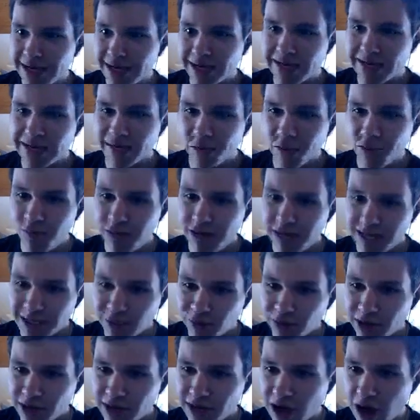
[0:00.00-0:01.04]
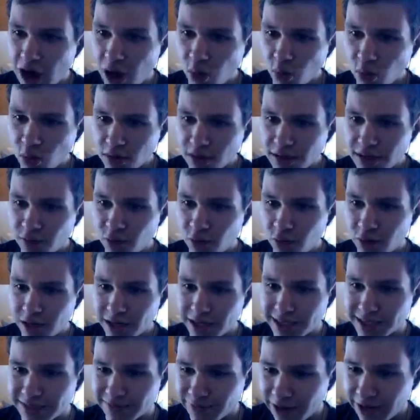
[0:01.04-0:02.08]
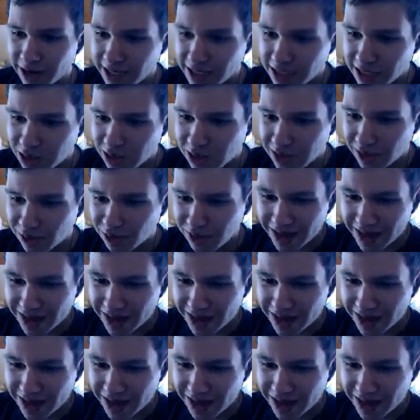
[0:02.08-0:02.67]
the literally only reason why he's